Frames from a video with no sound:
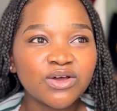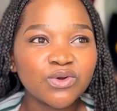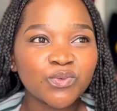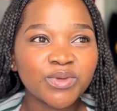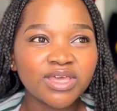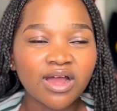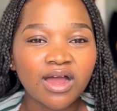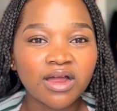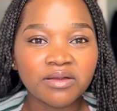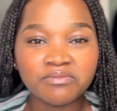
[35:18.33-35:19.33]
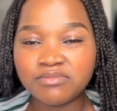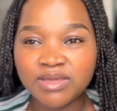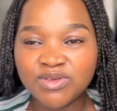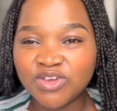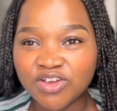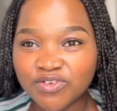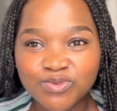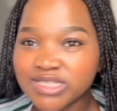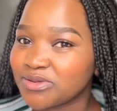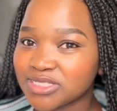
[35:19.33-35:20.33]
We are maybe good.
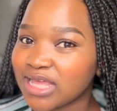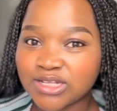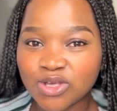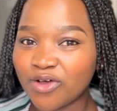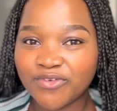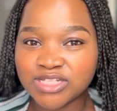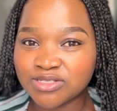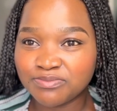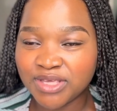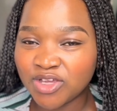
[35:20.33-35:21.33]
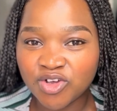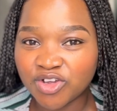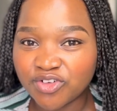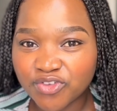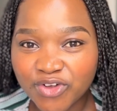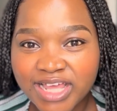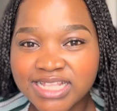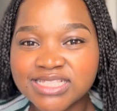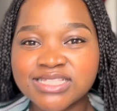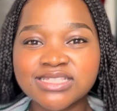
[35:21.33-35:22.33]
We start off as being good
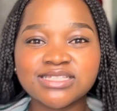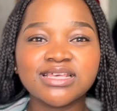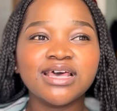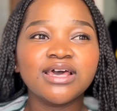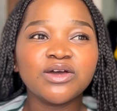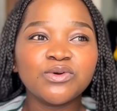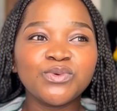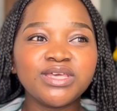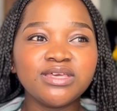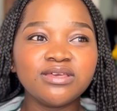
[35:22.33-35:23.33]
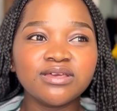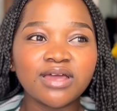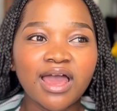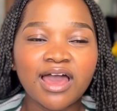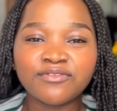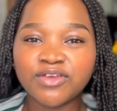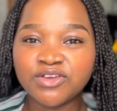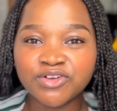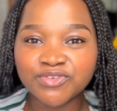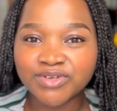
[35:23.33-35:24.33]
friends. We have a
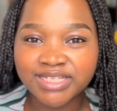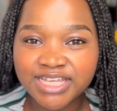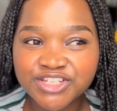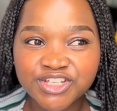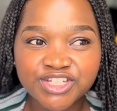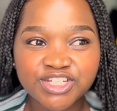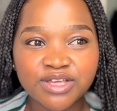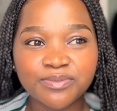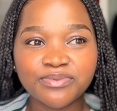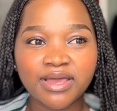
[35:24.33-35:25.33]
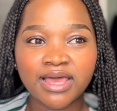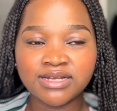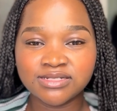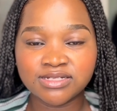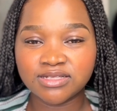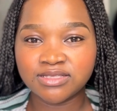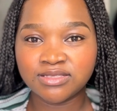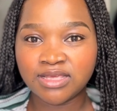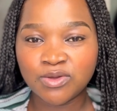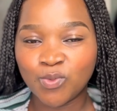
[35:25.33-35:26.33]
good relationship, and
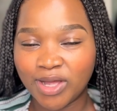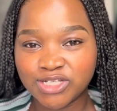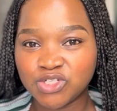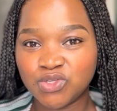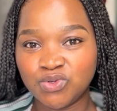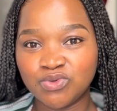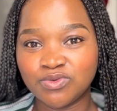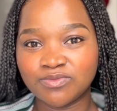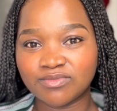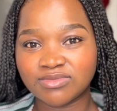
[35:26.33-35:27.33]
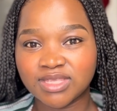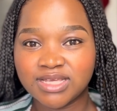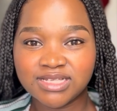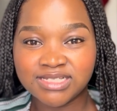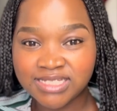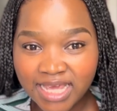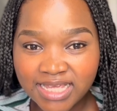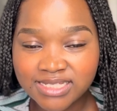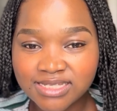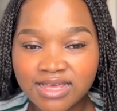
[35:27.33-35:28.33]
they want to
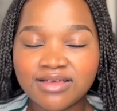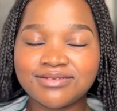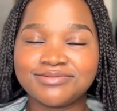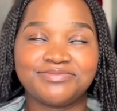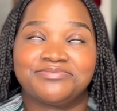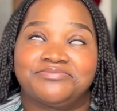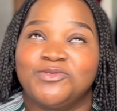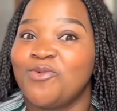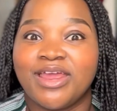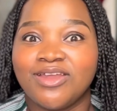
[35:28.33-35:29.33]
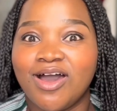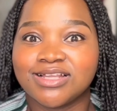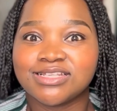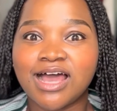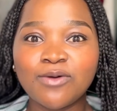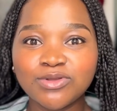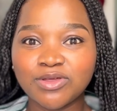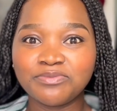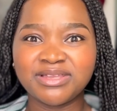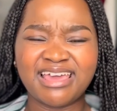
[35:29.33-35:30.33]
date. Why not? I will
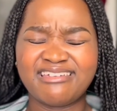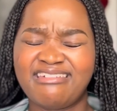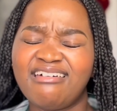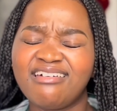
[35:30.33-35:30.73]
not be like,